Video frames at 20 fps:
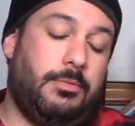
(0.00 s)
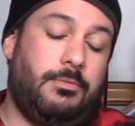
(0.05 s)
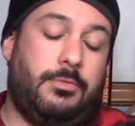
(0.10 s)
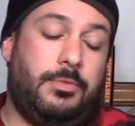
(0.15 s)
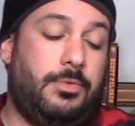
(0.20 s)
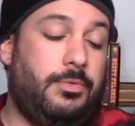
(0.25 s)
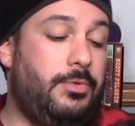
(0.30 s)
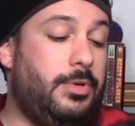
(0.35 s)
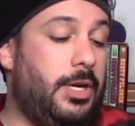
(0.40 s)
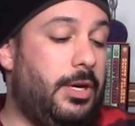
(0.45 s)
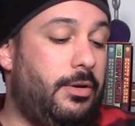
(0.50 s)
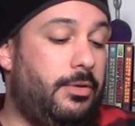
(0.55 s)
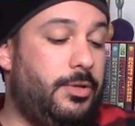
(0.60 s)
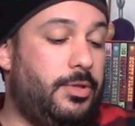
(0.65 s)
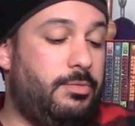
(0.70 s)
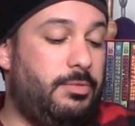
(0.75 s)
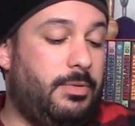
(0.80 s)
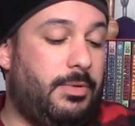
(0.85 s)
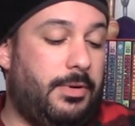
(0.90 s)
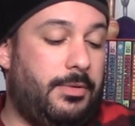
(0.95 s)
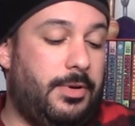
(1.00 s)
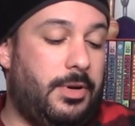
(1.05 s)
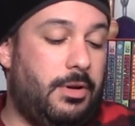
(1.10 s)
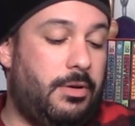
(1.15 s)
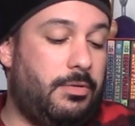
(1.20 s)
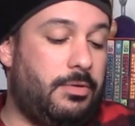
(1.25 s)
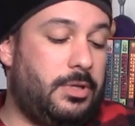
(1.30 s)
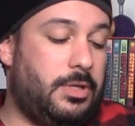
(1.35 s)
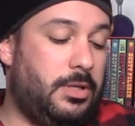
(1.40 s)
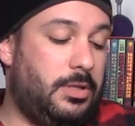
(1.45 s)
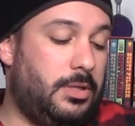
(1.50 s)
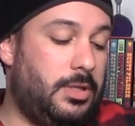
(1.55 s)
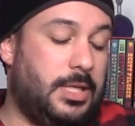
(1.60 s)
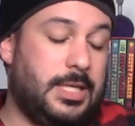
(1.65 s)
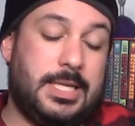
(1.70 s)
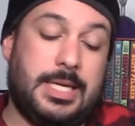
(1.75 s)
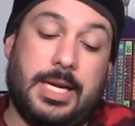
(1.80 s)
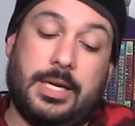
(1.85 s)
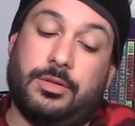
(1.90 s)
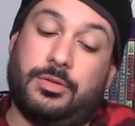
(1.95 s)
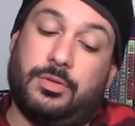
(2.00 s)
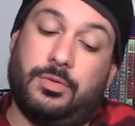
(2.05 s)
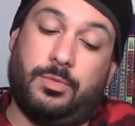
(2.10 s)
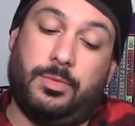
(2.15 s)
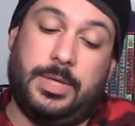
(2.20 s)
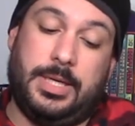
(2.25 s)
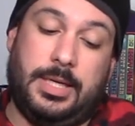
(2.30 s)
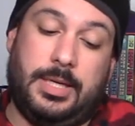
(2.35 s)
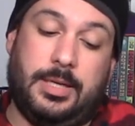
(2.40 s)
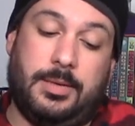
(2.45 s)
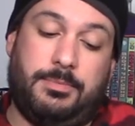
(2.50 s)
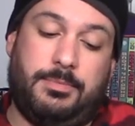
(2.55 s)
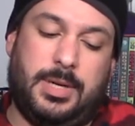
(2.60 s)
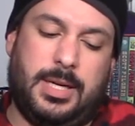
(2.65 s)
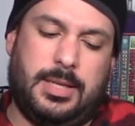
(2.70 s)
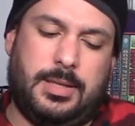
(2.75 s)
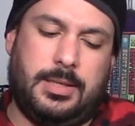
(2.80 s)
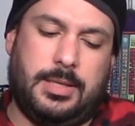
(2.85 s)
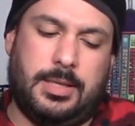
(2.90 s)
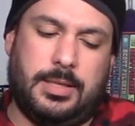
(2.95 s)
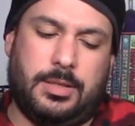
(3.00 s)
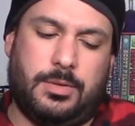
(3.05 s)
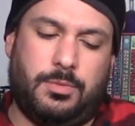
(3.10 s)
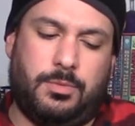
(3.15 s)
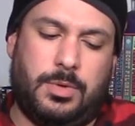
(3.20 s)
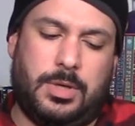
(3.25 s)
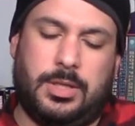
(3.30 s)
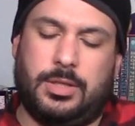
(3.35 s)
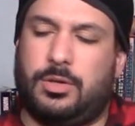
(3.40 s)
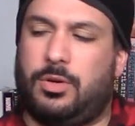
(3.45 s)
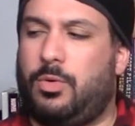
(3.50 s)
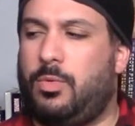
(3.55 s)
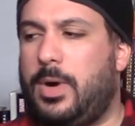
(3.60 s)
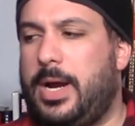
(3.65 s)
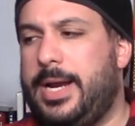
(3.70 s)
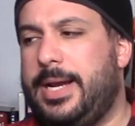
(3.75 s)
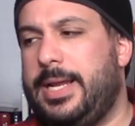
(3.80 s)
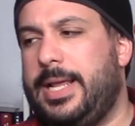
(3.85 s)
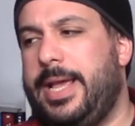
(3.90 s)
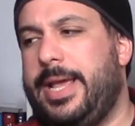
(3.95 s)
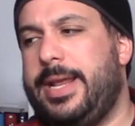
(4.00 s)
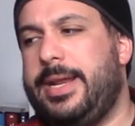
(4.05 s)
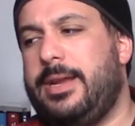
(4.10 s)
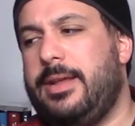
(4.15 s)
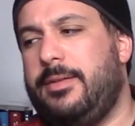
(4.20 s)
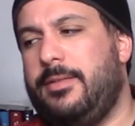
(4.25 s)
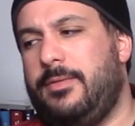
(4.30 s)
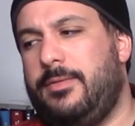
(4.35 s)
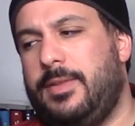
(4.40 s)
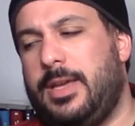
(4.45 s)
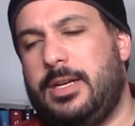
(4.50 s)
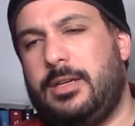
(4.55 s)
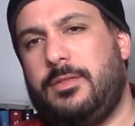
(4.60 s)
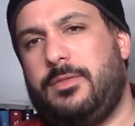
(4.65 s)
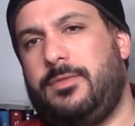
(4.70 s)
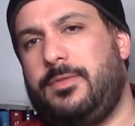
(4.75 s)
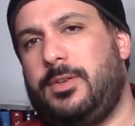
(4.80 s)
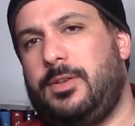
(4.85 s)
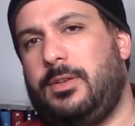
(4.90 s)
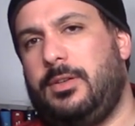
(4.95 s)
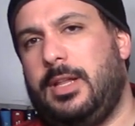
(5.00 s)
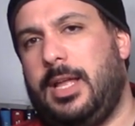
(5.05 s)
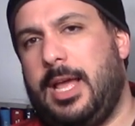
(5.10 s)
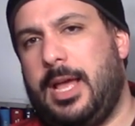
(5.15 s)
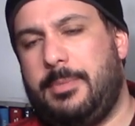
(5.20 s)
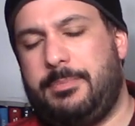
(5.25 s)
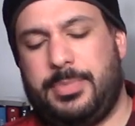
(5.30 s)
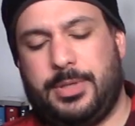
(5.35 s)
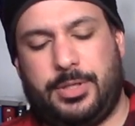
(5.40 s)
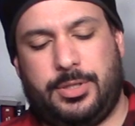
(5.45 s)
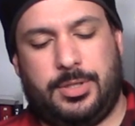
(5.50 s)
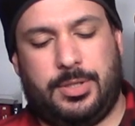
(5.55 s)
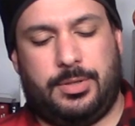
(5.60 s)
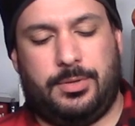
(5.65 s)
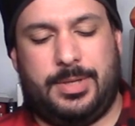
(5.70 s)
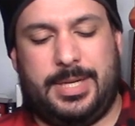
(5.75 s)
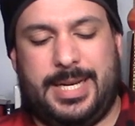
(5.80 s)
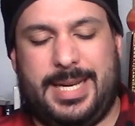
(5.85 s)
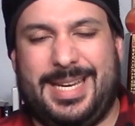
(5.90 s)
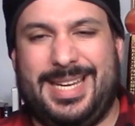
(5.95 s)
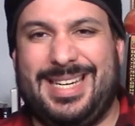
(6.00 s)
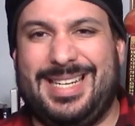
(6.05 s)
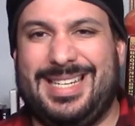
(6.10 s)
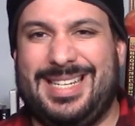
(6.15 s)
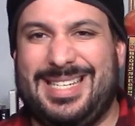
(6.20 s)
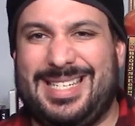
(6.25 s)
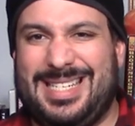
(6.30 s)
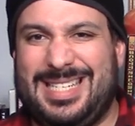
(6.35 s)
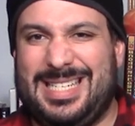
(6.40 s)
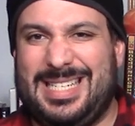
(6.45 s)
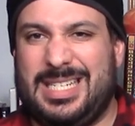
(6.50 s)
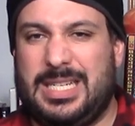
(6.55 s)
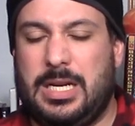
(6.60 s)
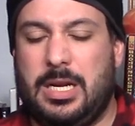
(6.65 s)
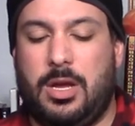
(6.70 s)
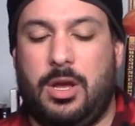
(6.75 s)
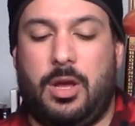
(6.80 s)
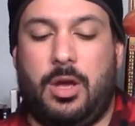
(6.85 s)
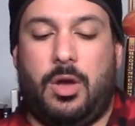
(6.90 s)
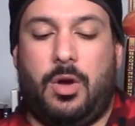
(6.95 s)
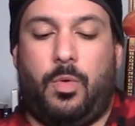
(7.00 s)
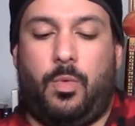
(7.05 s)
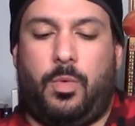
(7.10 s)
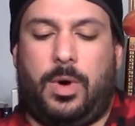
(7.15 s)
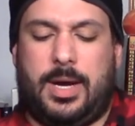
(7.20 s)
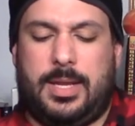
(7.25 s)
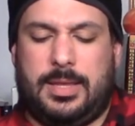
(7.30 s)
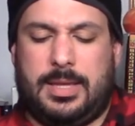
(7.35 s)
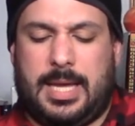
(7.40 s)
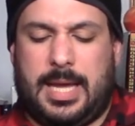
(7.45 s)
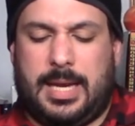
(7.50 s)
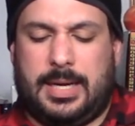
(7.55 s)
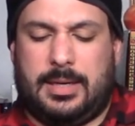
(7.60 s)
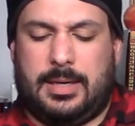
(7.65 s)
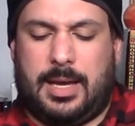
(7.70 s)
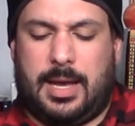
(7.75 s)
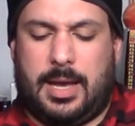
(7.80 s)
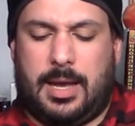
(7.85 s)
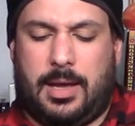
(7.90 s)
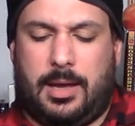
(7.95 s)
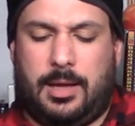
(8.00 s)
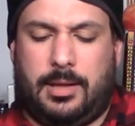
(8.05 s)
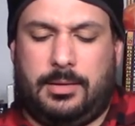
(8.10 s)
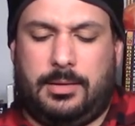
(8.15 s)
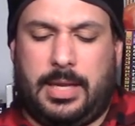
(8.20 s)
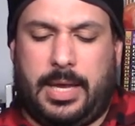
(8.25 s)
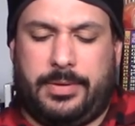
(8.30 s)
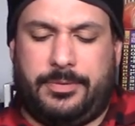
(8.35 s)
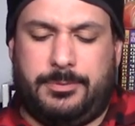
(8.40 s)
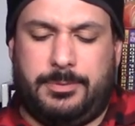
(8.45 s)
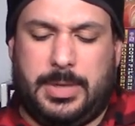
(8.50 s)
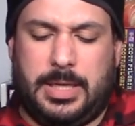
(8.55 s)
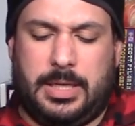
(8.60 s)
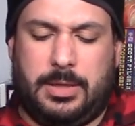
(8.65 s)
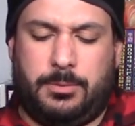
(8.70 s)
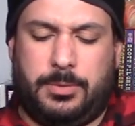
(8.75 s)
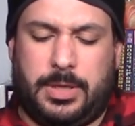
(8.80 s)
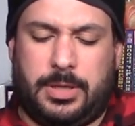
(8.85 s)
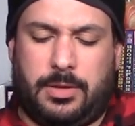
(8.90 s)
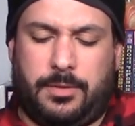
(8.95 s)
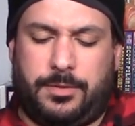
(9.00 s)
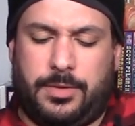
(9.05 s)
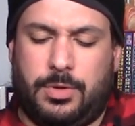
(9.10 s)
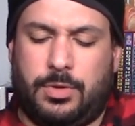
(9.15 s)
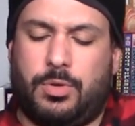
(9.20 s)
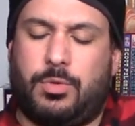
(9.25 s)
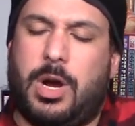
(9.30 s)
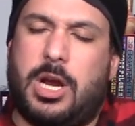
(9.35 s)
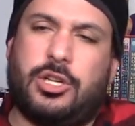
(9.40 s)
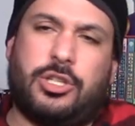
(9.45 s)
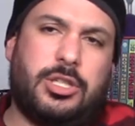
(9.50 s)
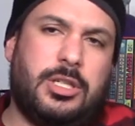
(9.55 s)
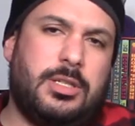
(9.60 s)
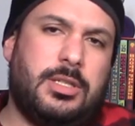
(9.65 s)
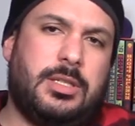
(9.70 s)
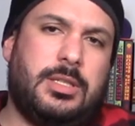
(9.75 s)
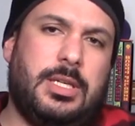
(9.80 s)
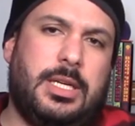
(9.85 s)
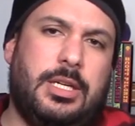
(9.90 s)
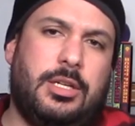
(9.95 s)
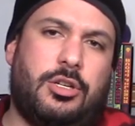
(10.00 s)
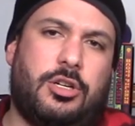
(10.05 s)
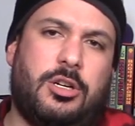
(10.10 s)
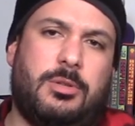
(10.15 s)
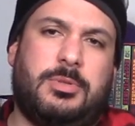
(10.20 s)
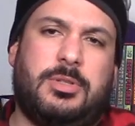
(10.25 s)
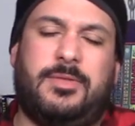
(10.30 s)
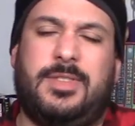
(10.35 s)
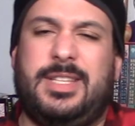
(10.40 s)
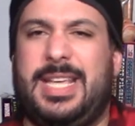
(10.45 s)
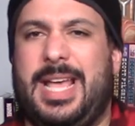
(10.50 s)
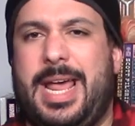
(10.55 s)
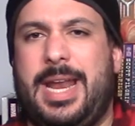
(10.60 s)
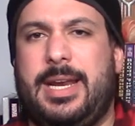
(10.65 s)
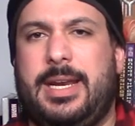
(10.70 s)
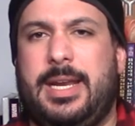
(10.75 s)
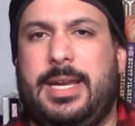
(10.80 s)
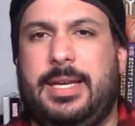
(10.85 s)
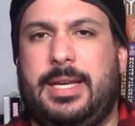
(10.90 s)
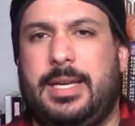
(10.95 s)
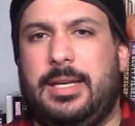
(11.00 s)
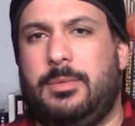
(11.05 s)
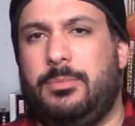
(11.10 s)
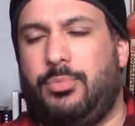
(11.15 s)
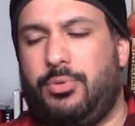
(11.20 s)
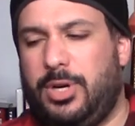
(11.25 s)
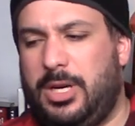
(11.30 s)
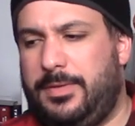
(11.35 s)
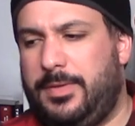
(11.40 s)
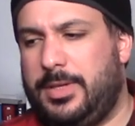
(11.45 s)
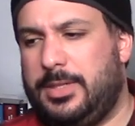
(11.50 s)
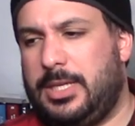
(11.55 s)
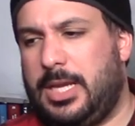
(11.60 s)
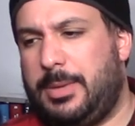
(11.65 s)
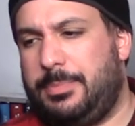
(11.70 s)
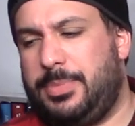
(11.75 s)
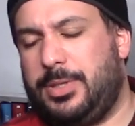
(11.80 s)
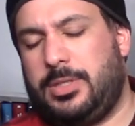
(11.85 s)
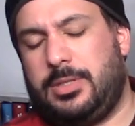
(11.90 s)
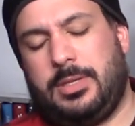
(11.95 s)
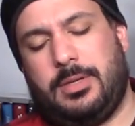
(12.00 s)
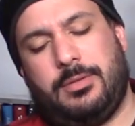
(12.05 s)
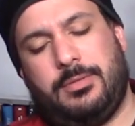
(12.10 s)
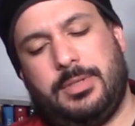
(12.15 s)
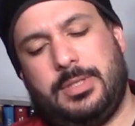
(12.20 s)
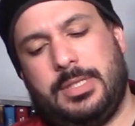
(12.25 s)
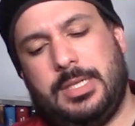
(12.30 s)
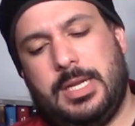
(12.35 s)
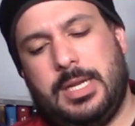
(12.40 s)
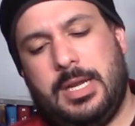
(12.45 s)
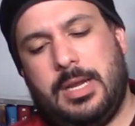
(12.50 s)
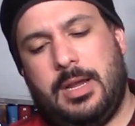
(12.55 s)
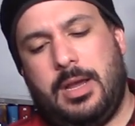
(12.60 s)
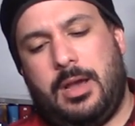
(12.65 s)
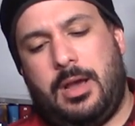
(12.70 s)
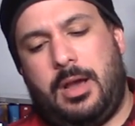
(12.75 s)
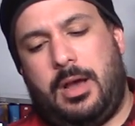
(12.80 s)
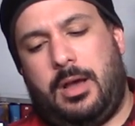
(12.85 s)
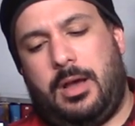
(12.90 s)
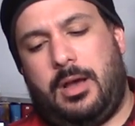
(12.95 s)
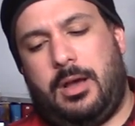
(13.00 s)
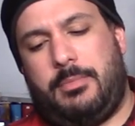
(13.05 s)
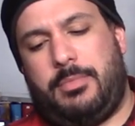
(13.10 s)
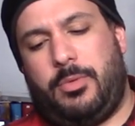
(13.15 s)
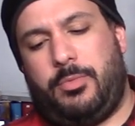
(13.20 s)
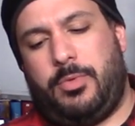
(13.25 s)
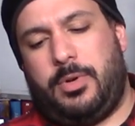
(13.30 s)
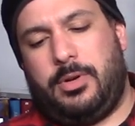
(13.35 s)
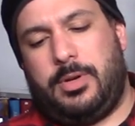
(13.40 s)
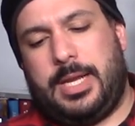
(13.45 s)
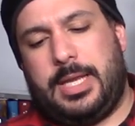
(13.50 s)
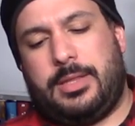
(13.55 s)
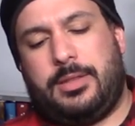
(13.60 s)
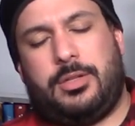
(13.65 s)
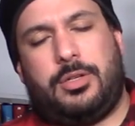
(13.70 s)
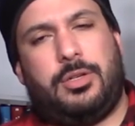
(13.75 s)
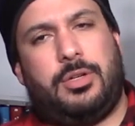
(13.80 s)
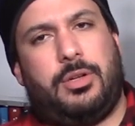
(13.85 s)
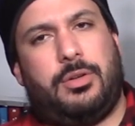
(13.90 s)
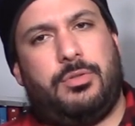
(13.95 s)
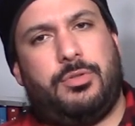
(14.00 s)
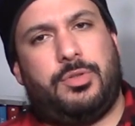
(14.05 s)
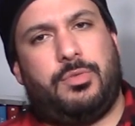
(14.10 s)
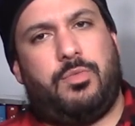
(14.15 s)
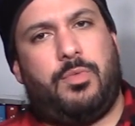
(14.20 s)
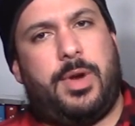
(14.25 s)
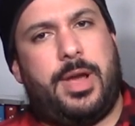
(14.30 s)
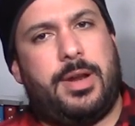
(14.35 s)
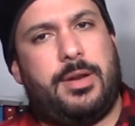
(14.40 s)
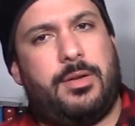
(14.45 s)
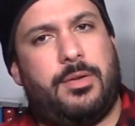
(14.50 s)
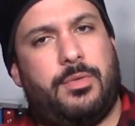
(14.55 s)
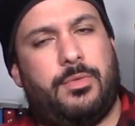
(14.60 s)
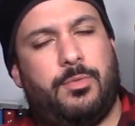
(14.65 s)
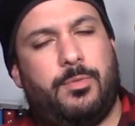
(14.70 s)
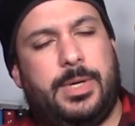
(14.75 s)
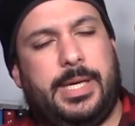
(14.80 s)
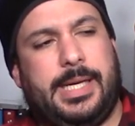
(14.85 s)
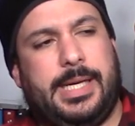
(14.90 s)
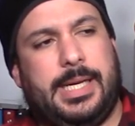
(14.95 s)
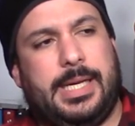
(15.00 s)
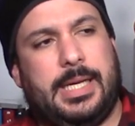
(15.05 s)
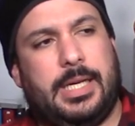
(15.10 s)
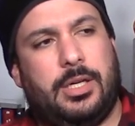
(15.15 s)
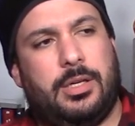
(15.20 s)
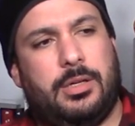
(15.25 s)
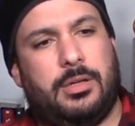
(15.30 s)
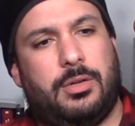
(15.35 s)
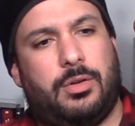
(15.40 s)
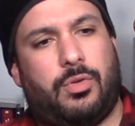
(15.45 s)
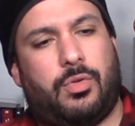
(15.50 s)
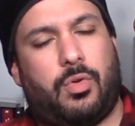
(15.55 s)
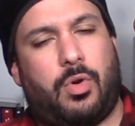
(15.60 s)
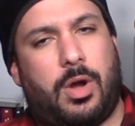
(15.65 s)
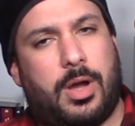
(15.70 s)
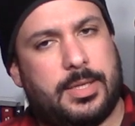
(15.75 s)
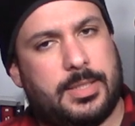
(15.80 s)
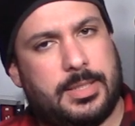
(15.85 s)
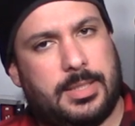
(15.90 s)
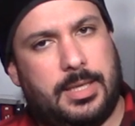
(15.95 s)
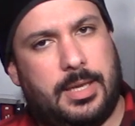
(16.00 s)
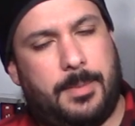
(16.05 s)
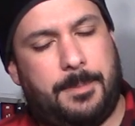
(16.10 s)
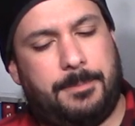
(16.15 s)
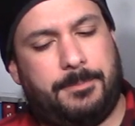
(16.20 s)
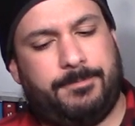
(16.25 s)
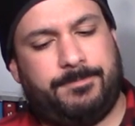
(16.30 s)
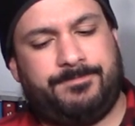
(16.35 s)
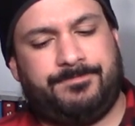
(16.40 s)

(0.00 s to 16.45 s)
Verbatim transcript: Who knows? We won't know till next week. But this was quite an eventful episode indeed. One that left me with a few questions in terms of the editing in previous episodes, but we'll get to those when we cross them.